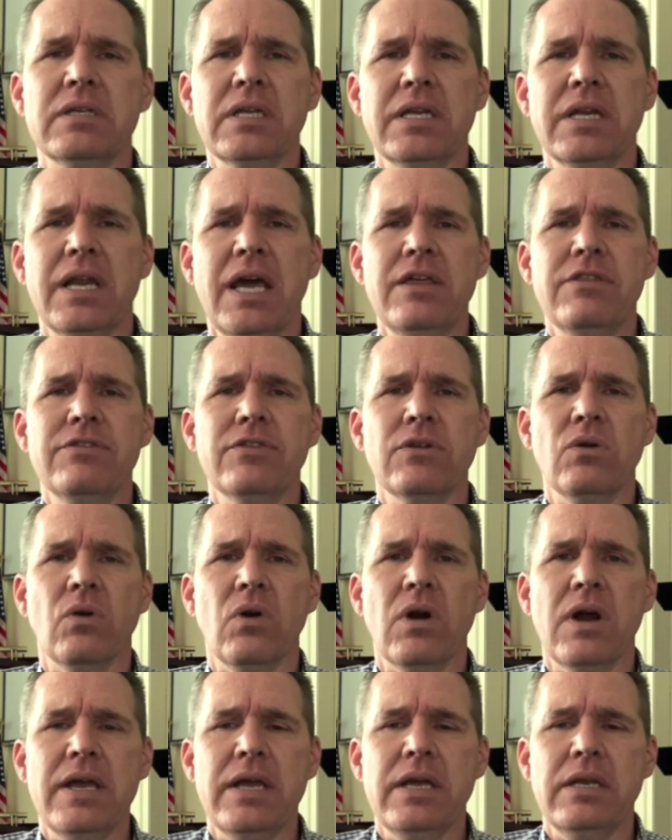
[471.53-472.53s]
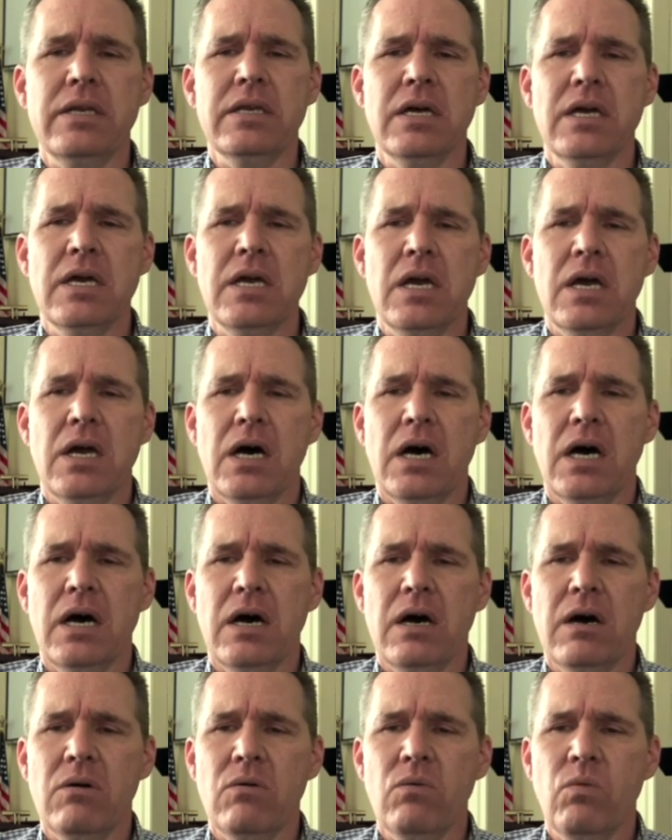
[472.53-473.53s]
in eighth grade
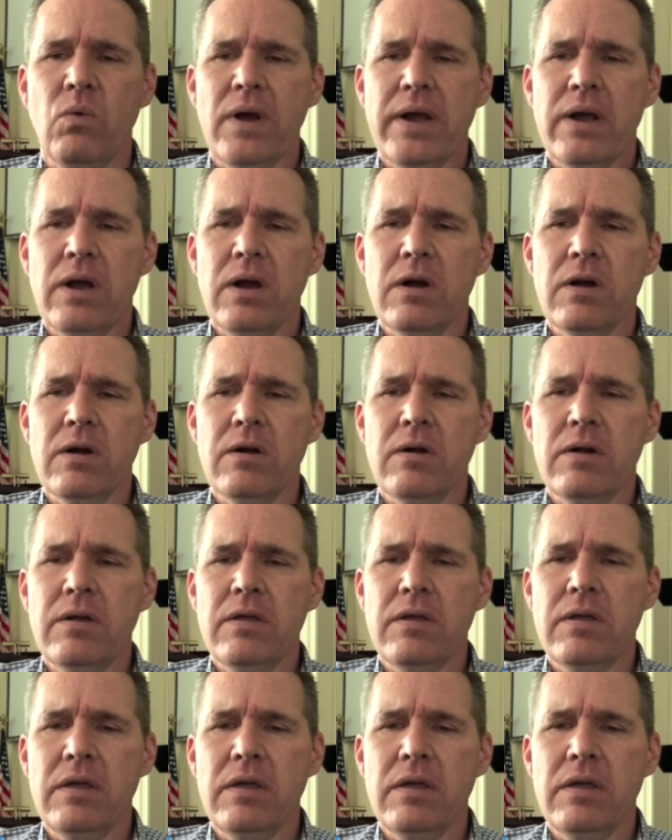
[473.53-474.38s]
where